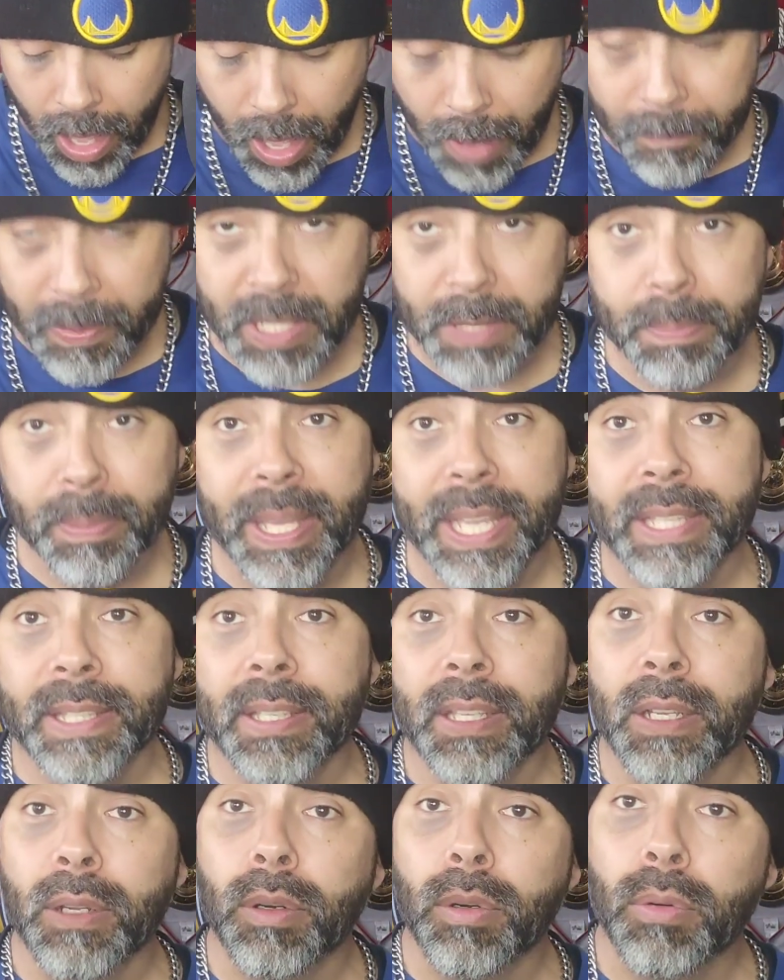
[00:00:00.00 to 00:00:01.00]
He's
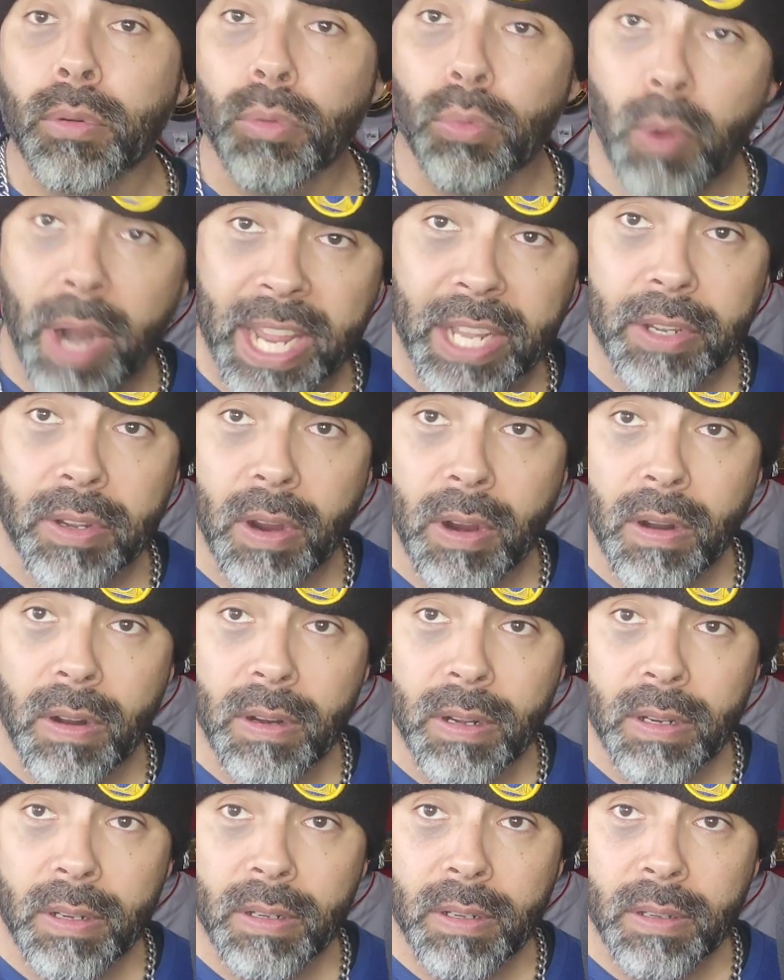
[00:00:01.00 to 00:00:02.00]
played right
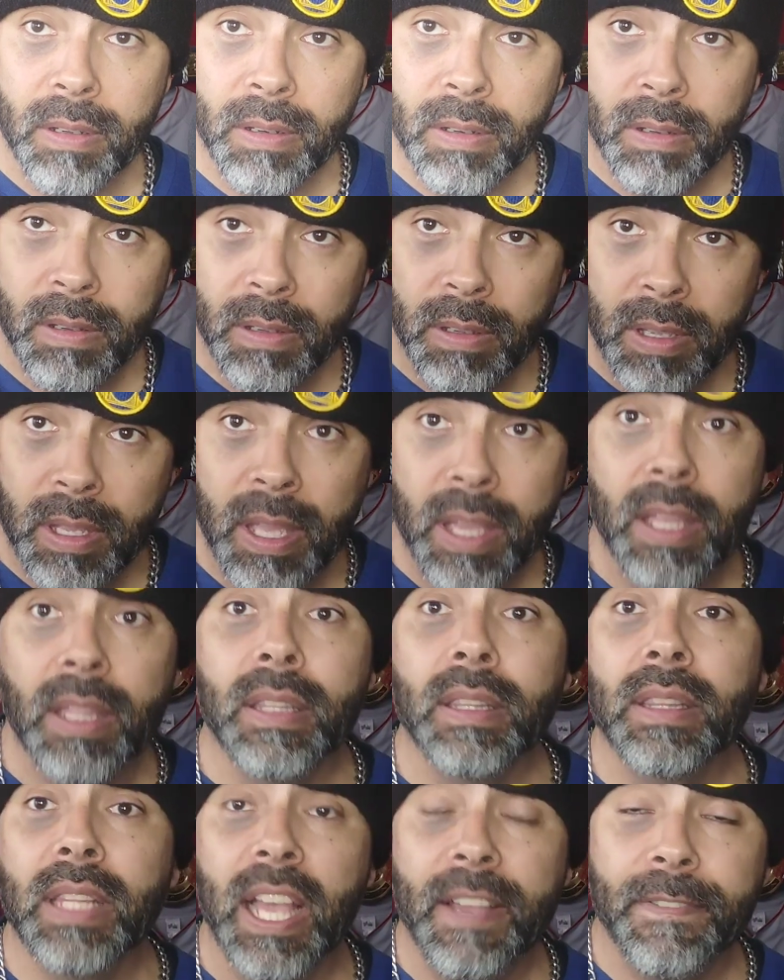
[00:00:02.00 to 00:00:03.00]
guard,
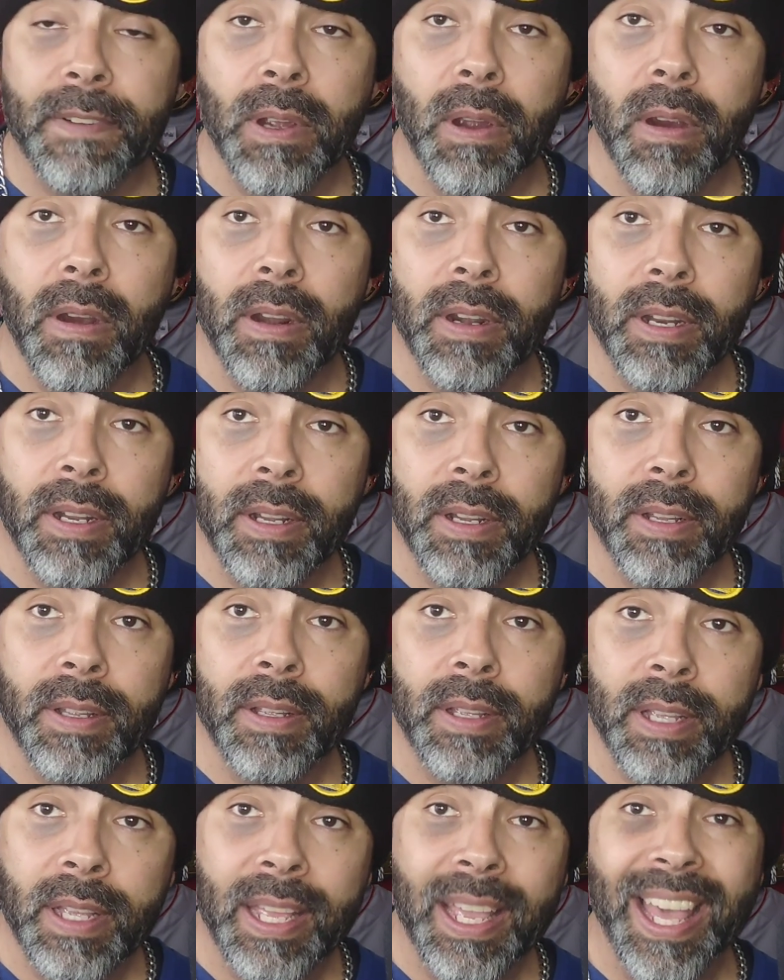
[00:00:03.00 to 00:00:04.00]
left guard,
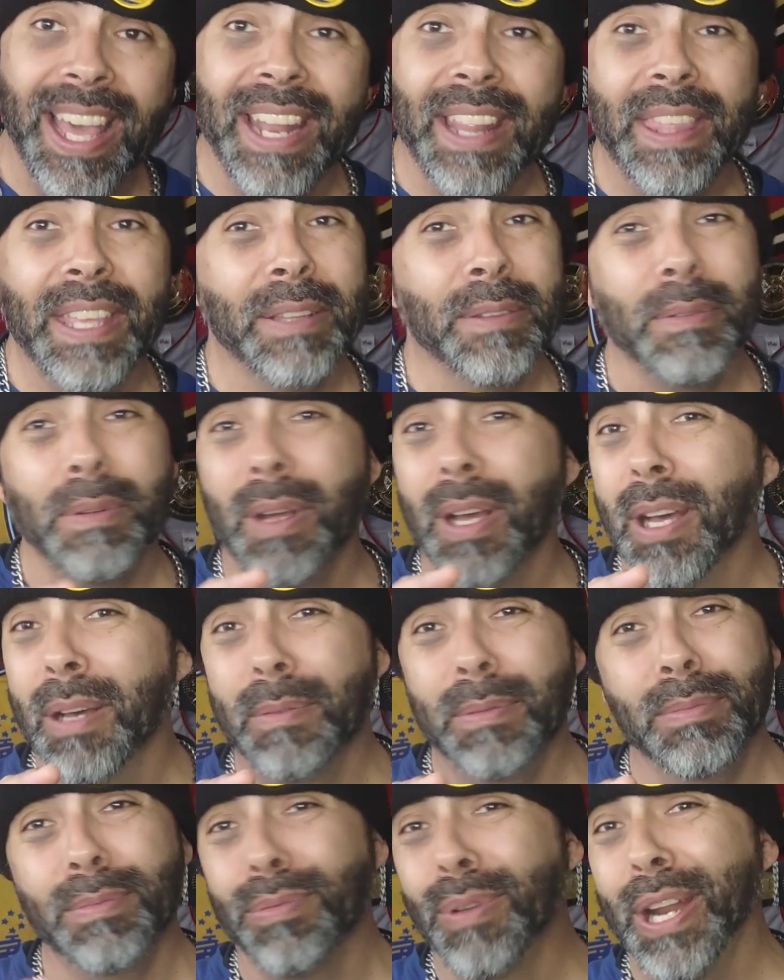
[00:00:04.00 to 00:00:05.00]
and I think
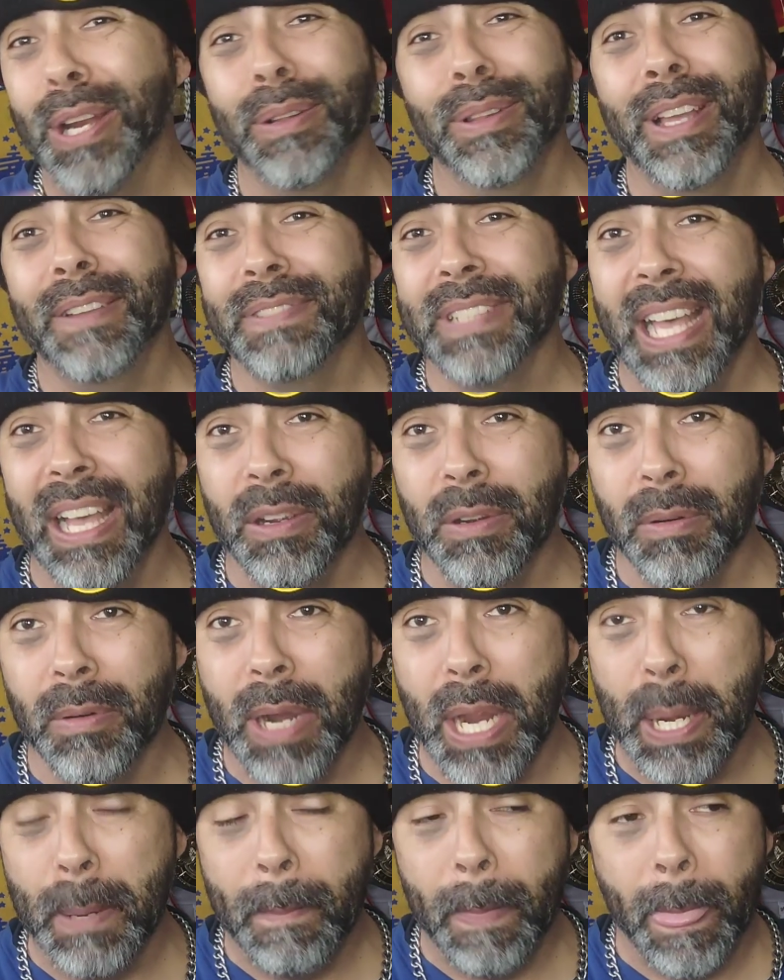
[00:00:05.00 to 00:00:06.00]
right or left tackle,
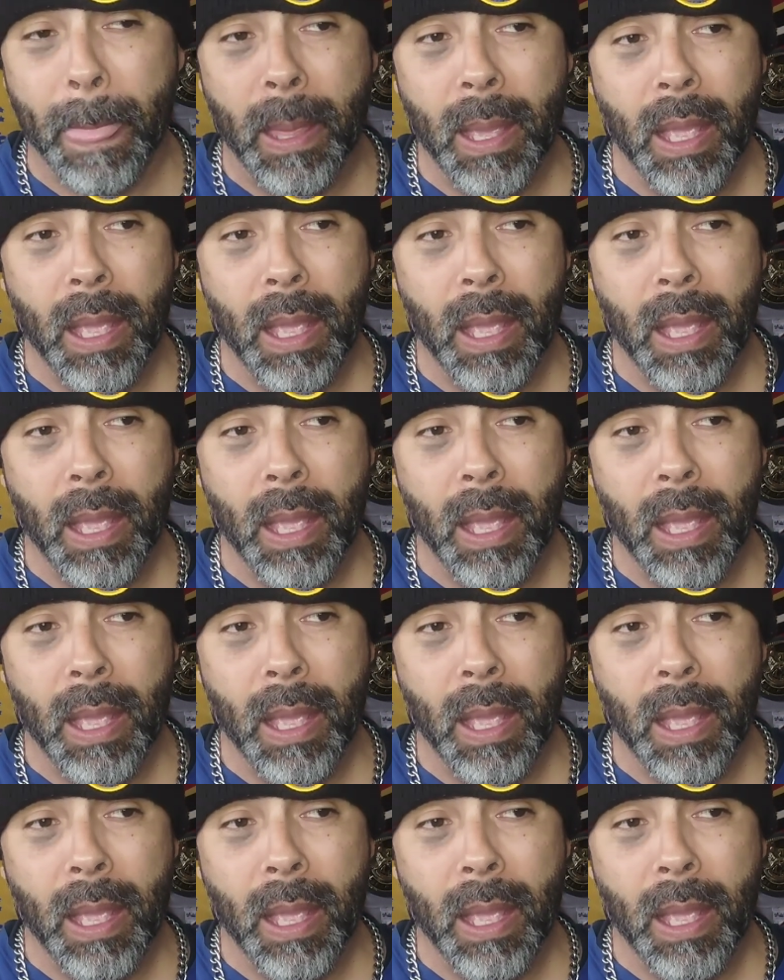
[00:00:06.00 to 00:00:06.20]
right?